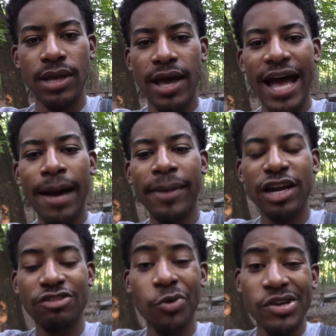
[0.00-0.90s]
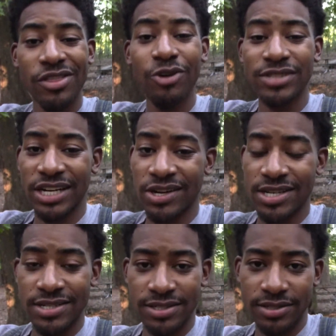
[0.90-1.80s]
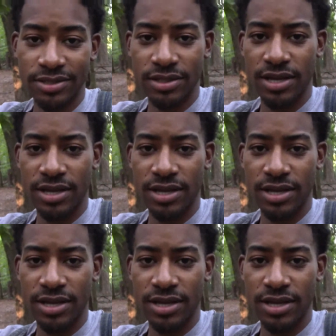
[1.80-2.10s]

How am I growing in those areas?